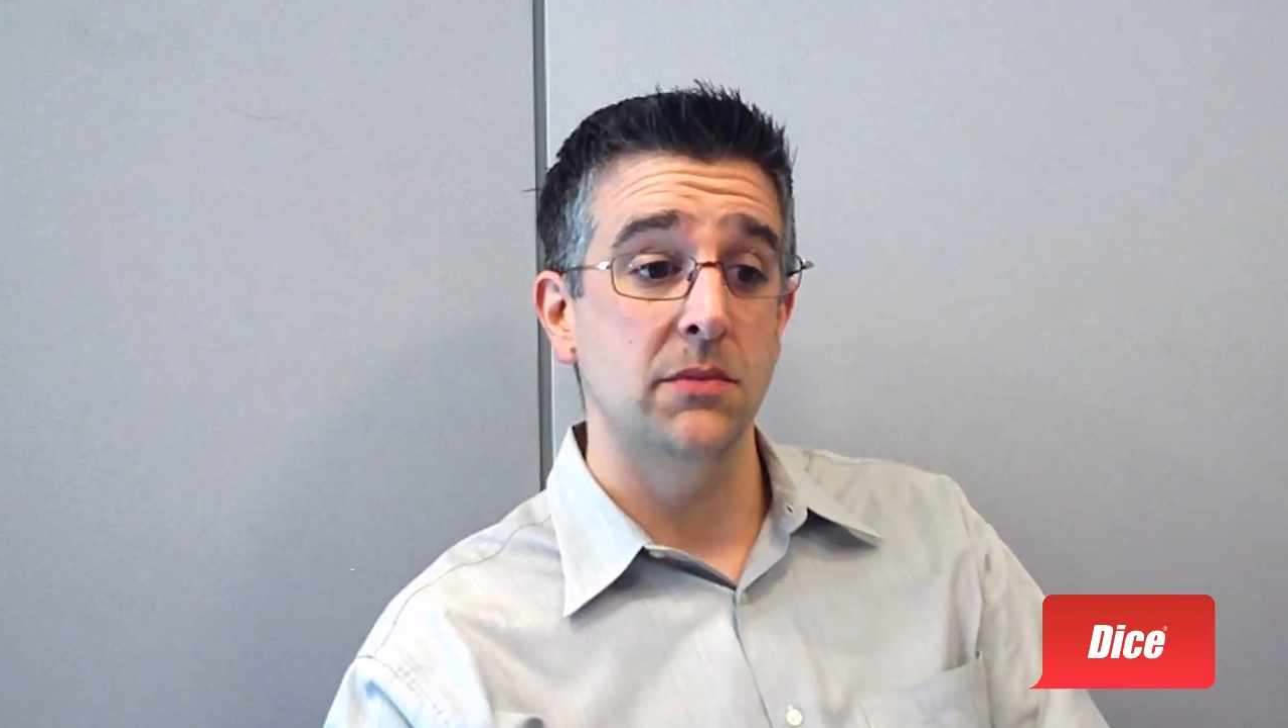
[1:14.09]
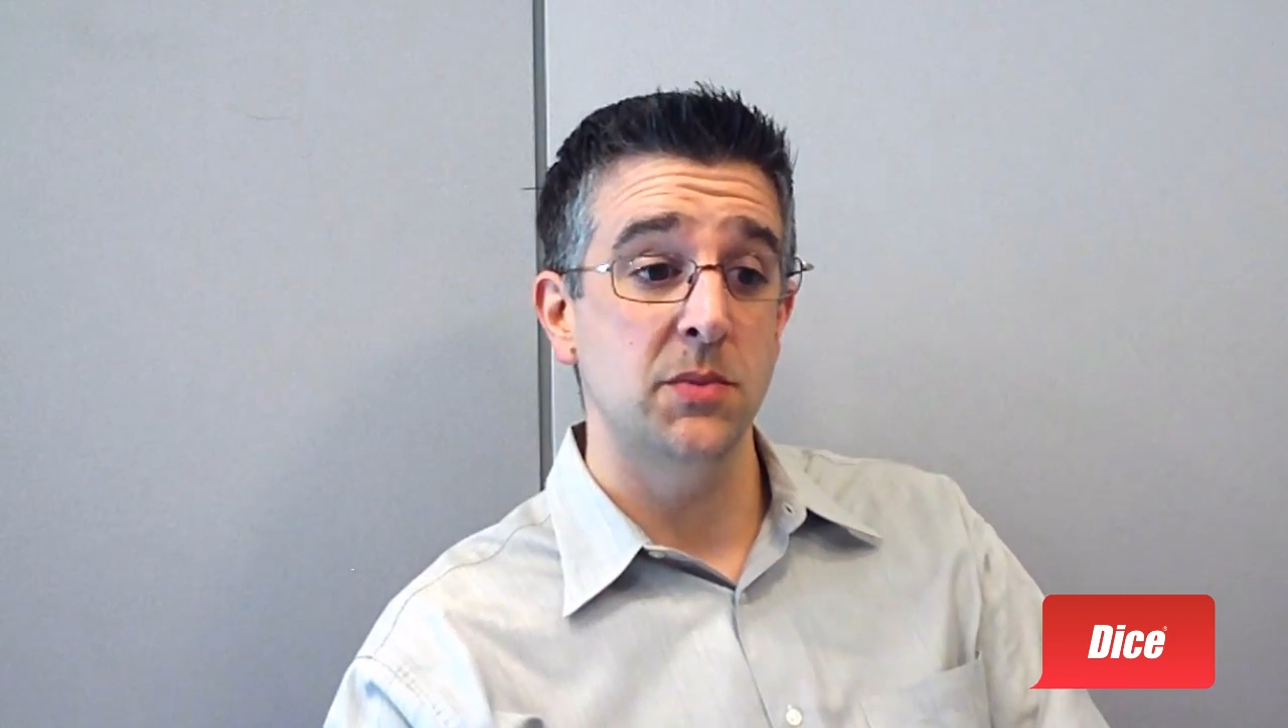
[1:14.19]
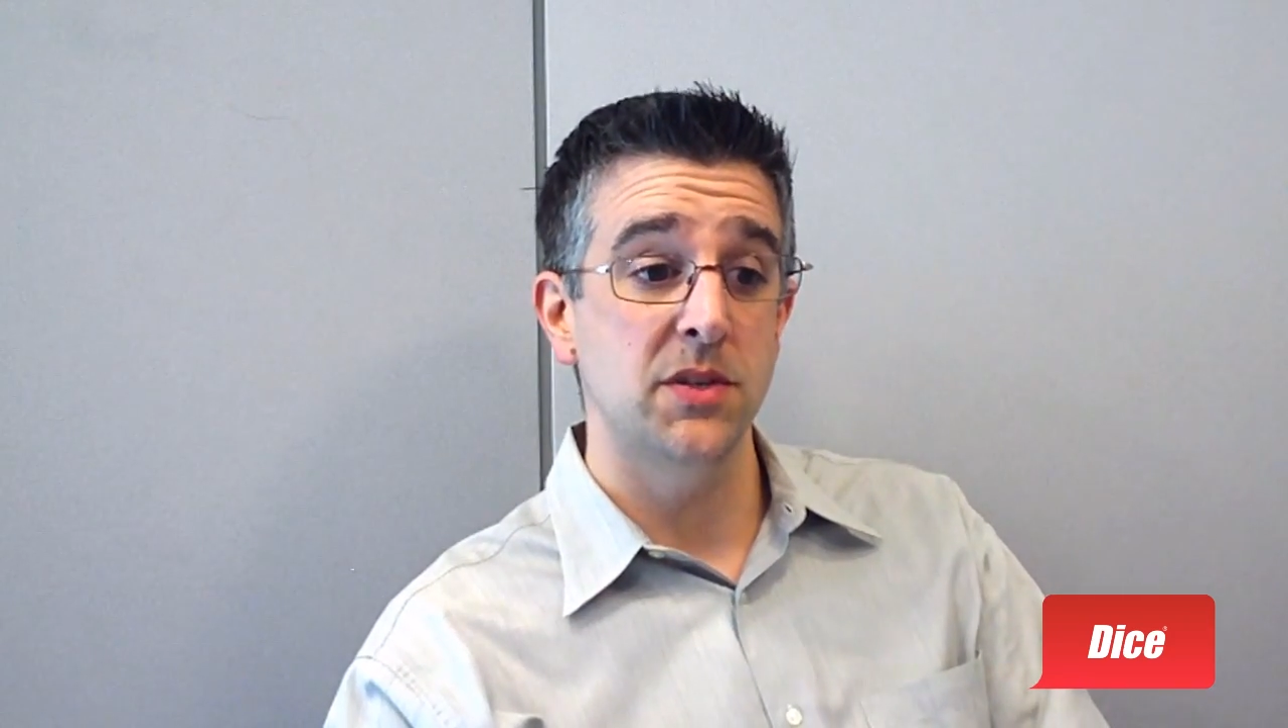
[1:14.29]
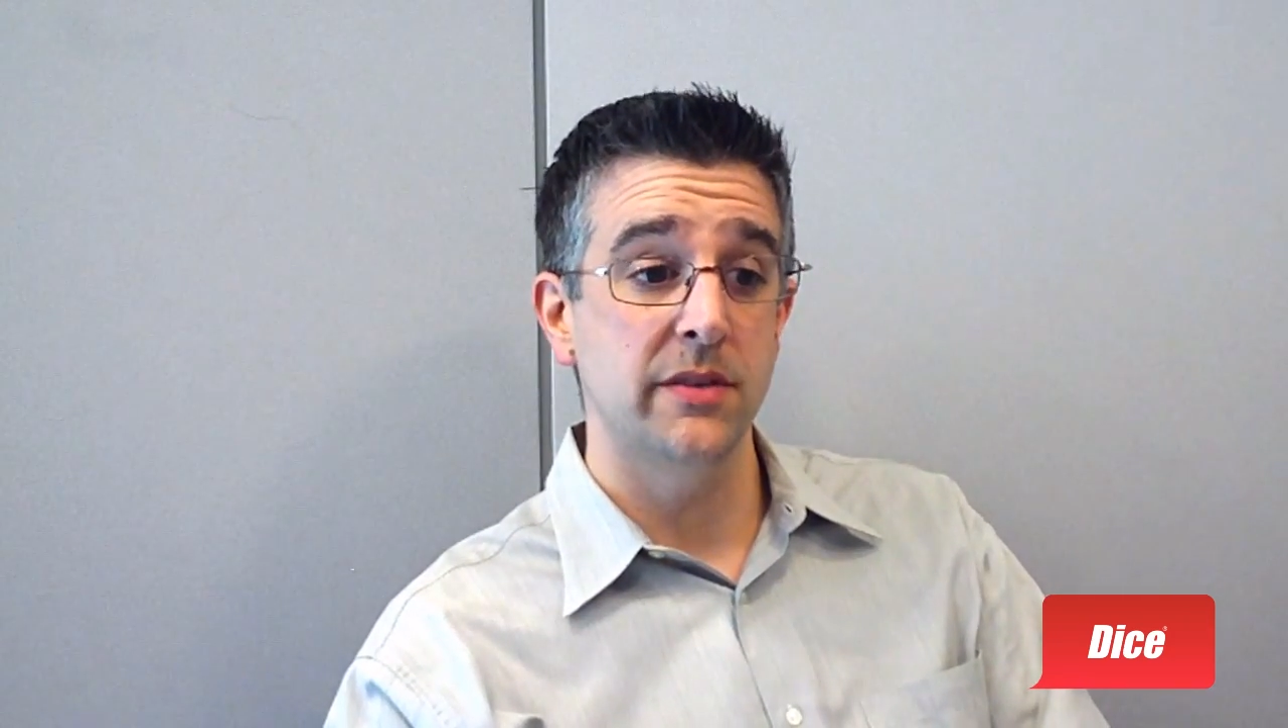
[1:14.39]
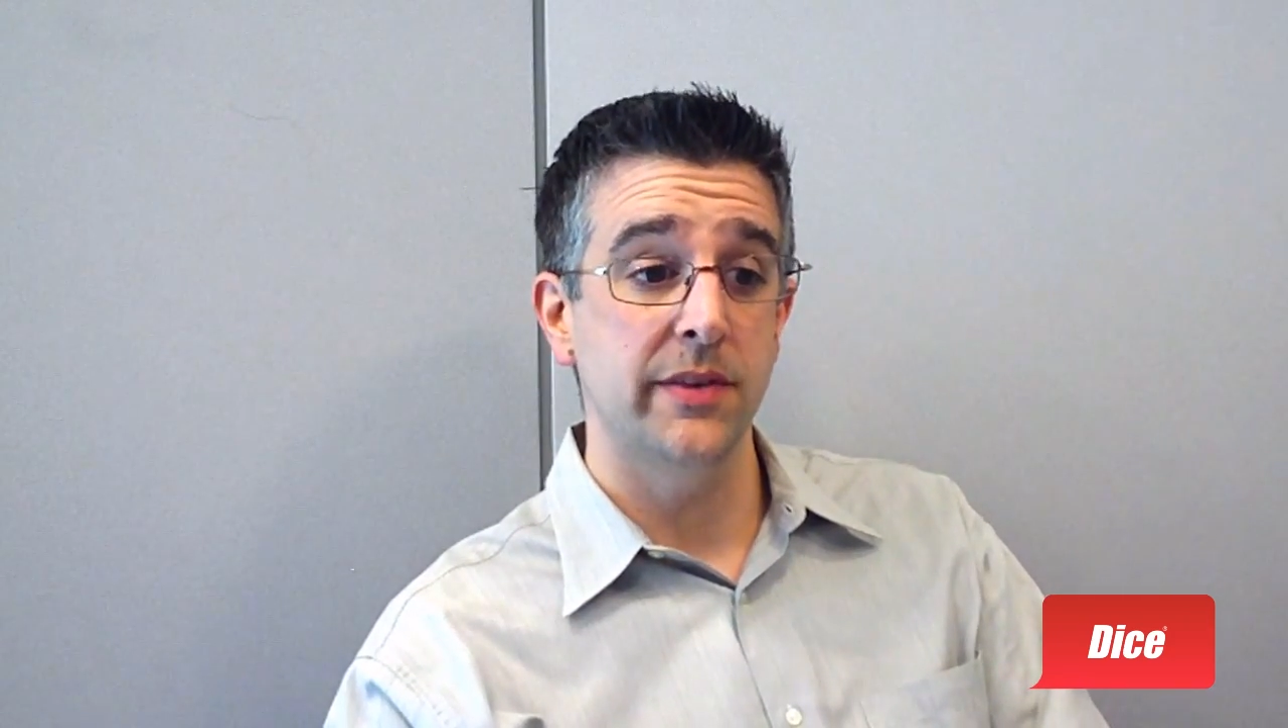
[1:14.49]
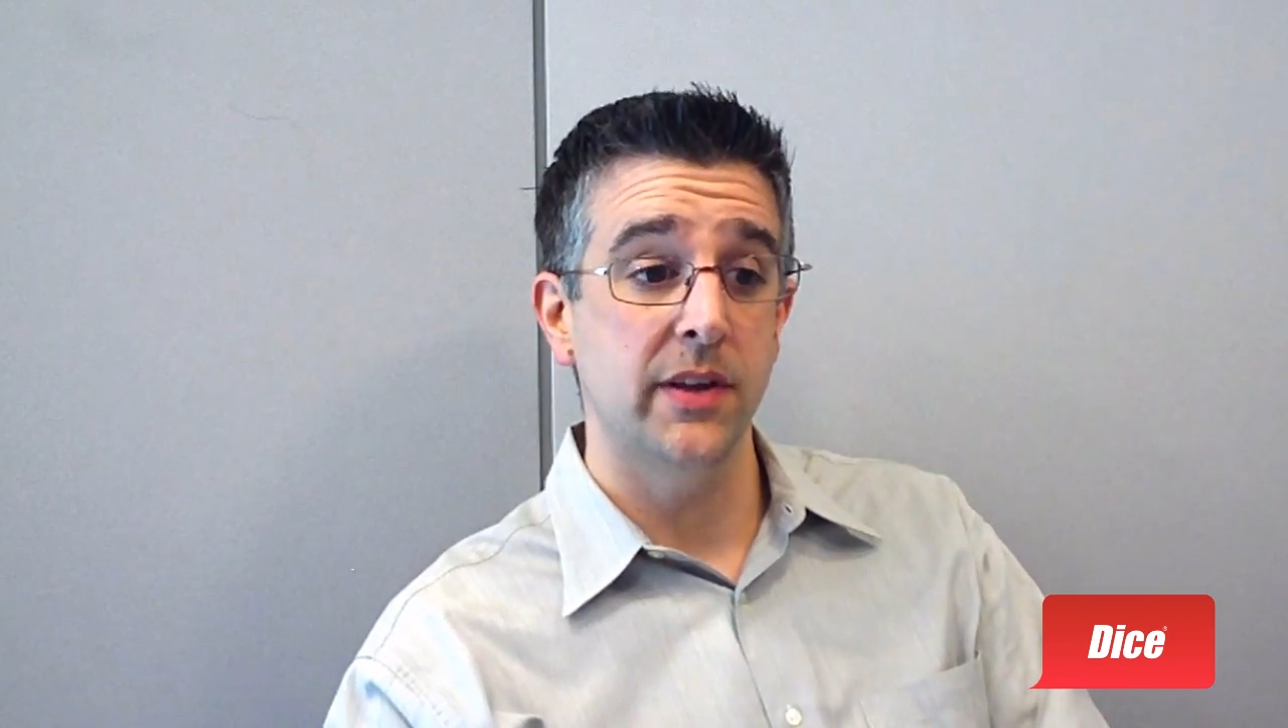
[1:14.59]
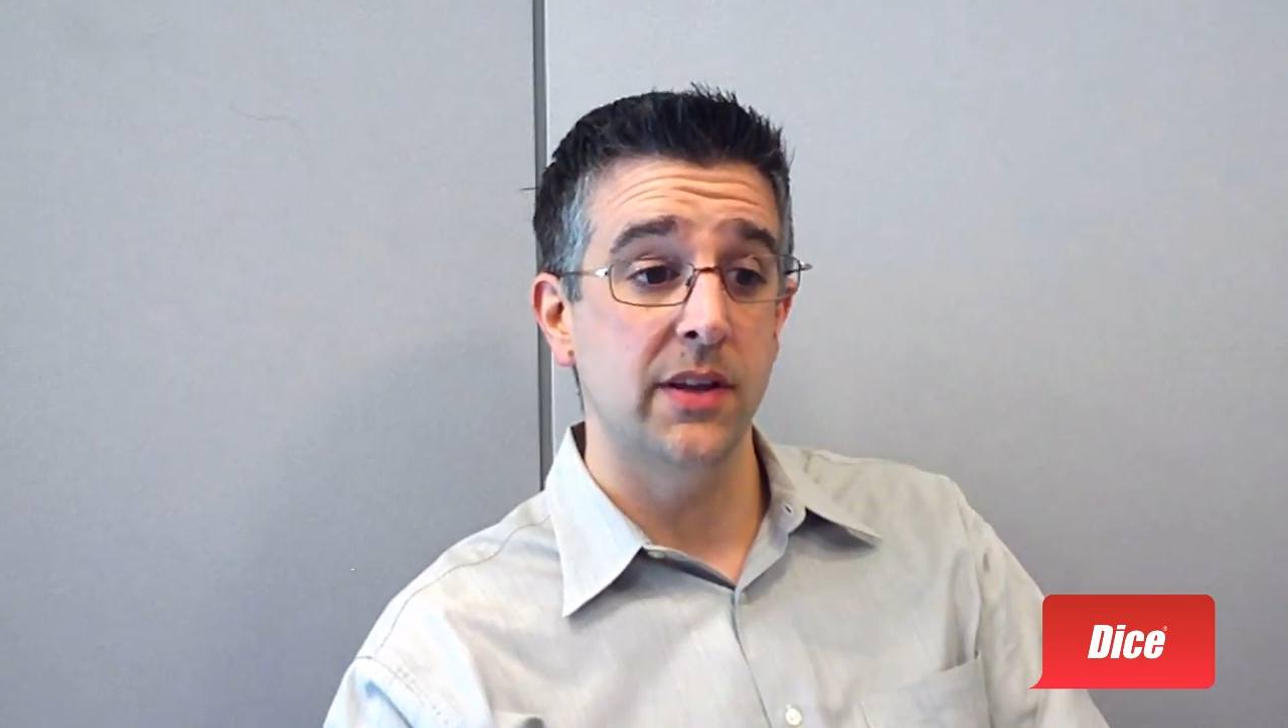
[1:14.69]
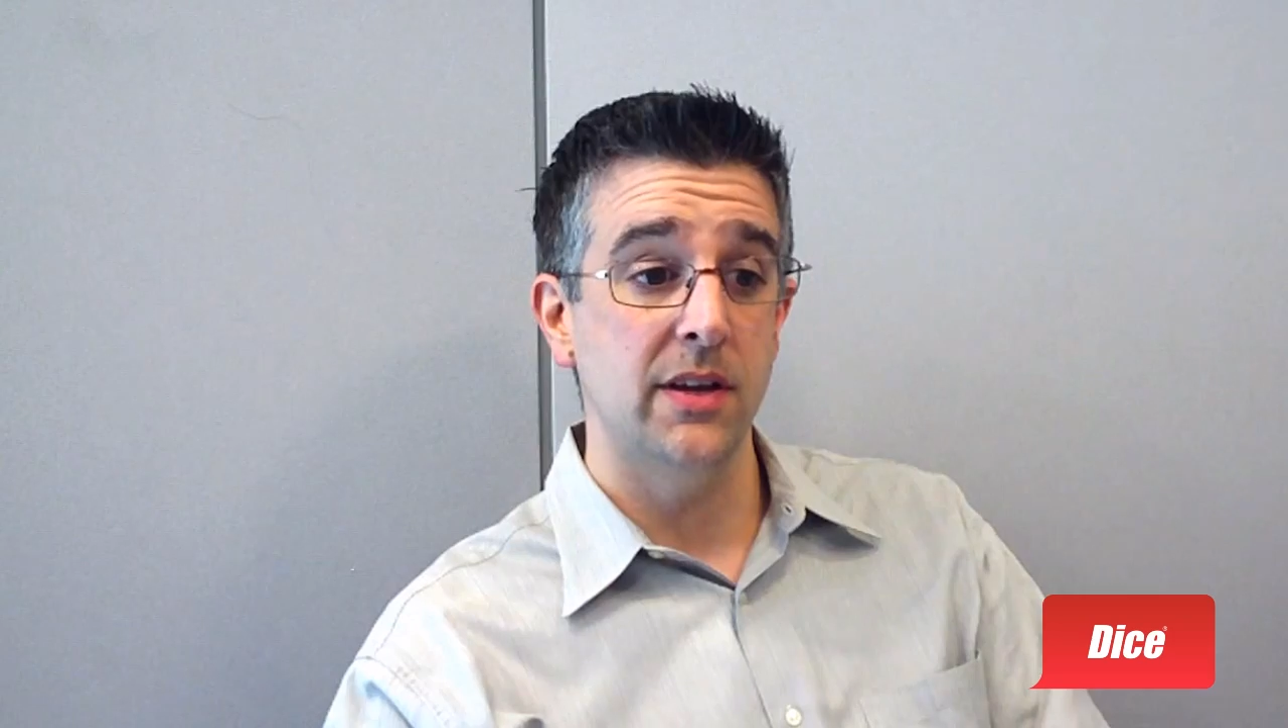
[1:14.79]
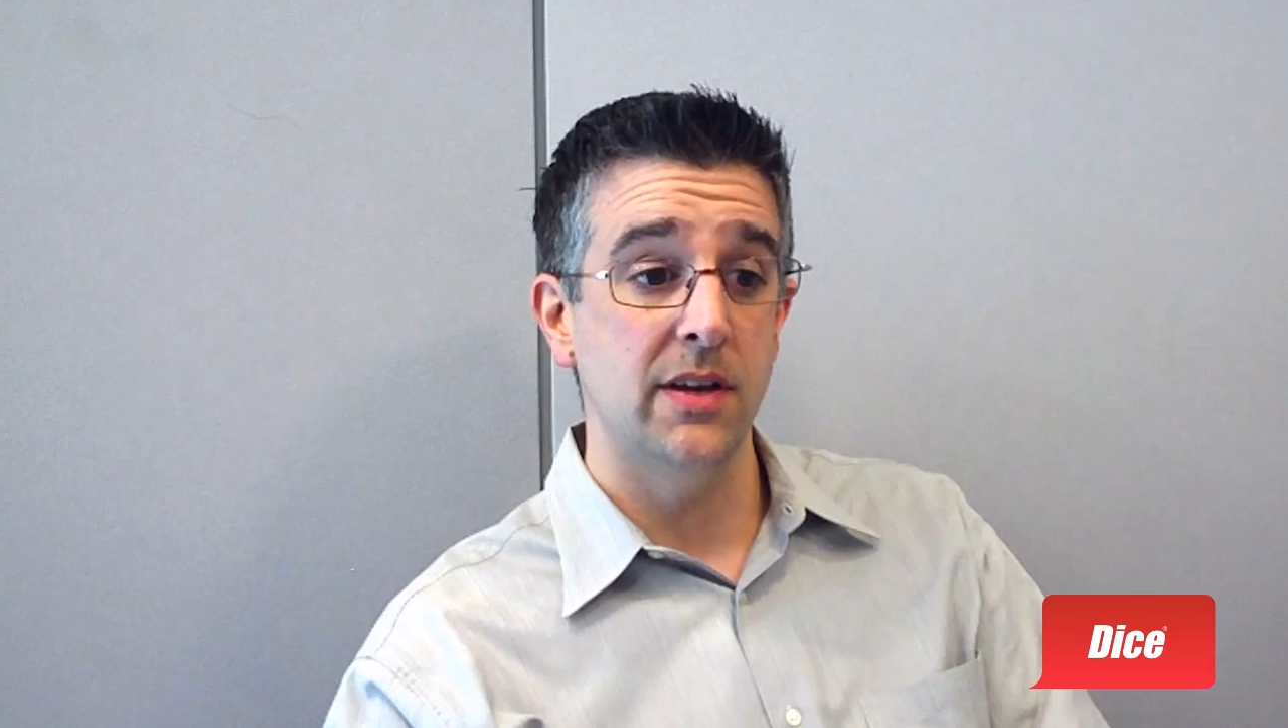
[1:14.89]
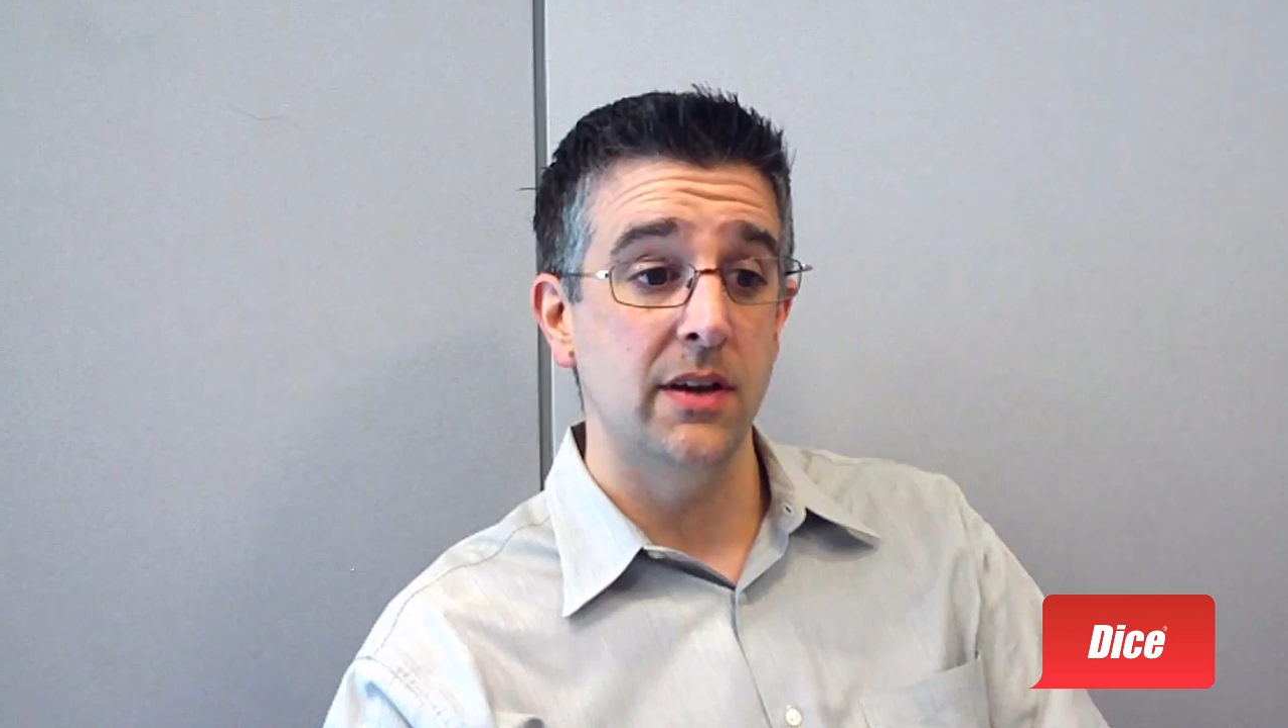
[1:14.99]

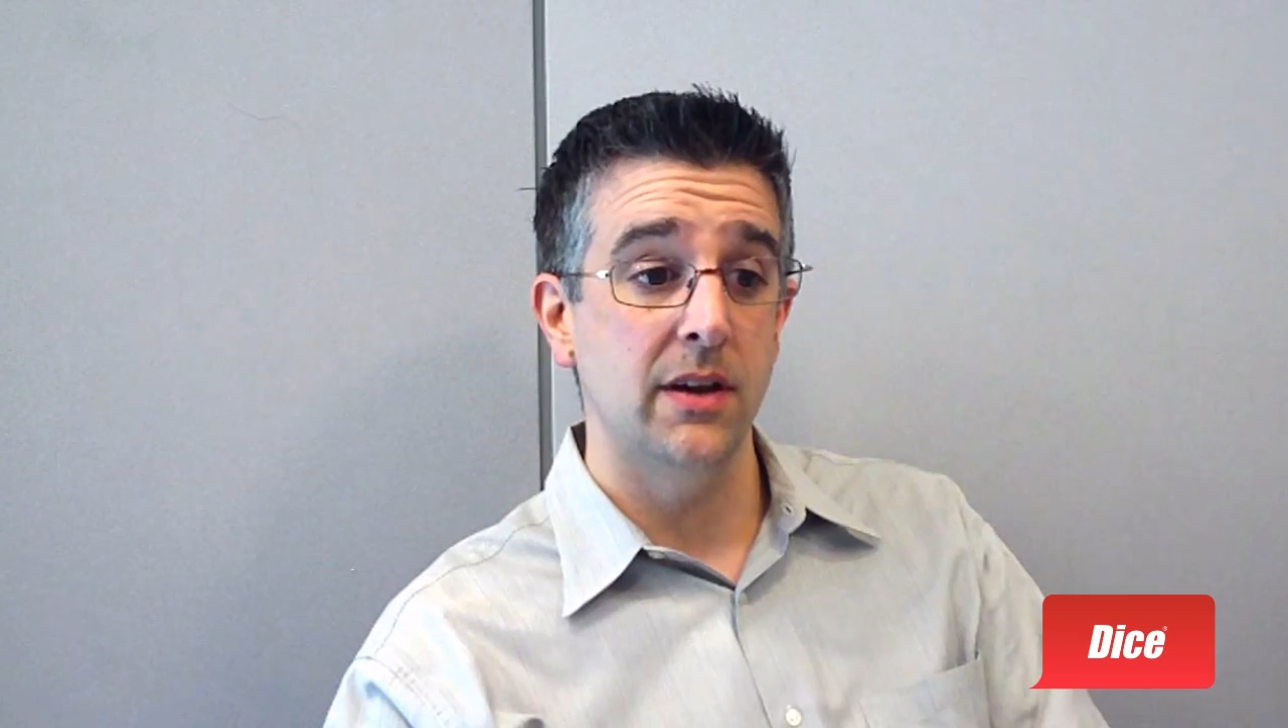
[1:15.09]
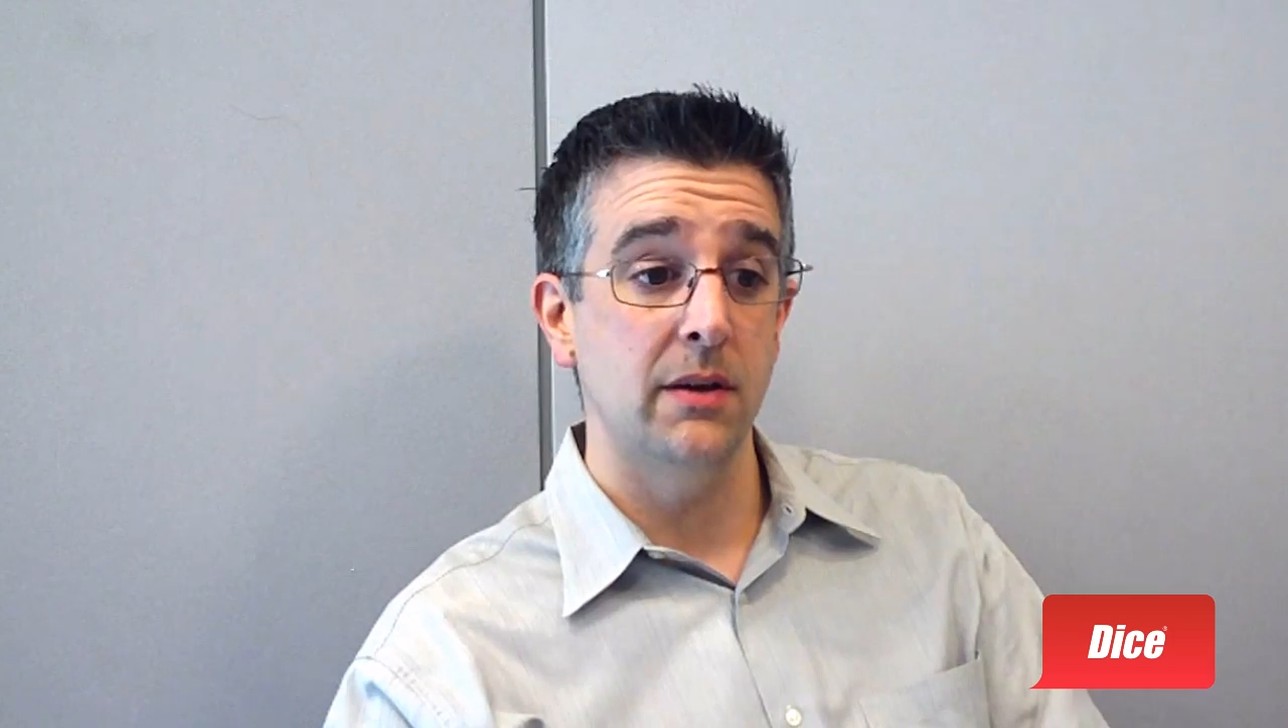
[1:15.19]
specifically